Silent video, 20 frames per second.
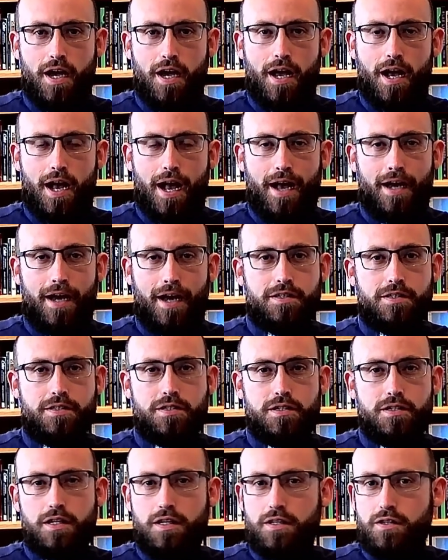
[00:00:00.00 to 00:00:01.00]
and
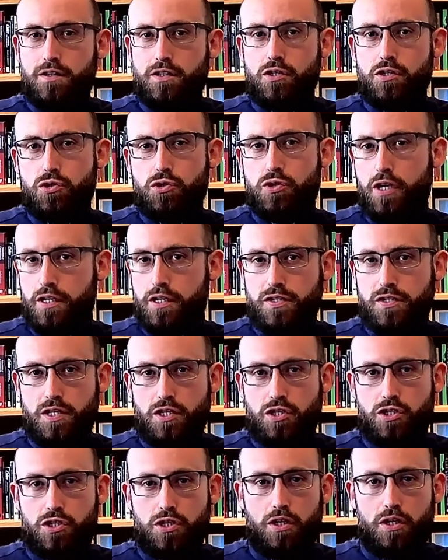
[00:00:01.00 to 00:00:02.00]
in the
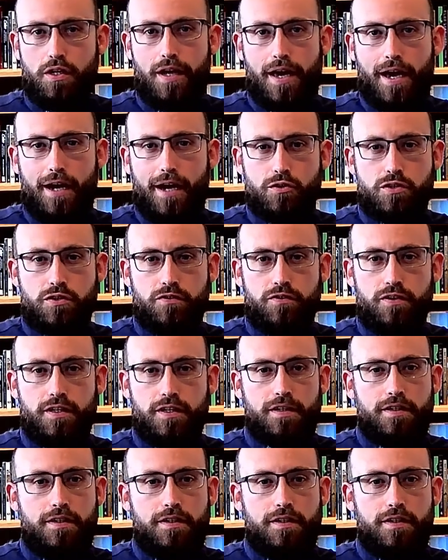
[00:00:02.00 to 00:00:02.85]
transition out of it.